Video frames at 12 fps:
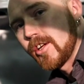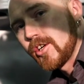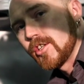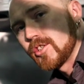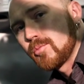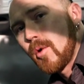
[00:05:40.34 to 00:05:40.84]
a
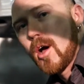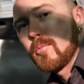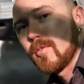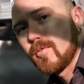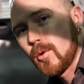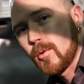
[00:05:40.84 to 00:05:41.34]
good spot
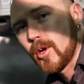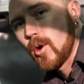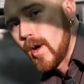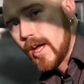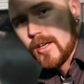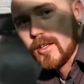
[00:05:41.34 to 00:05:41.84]
before we
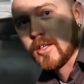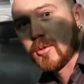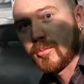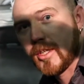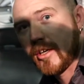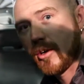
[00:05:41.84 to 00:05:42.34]
go ahead and
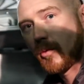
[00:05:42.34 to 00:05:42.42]
complete our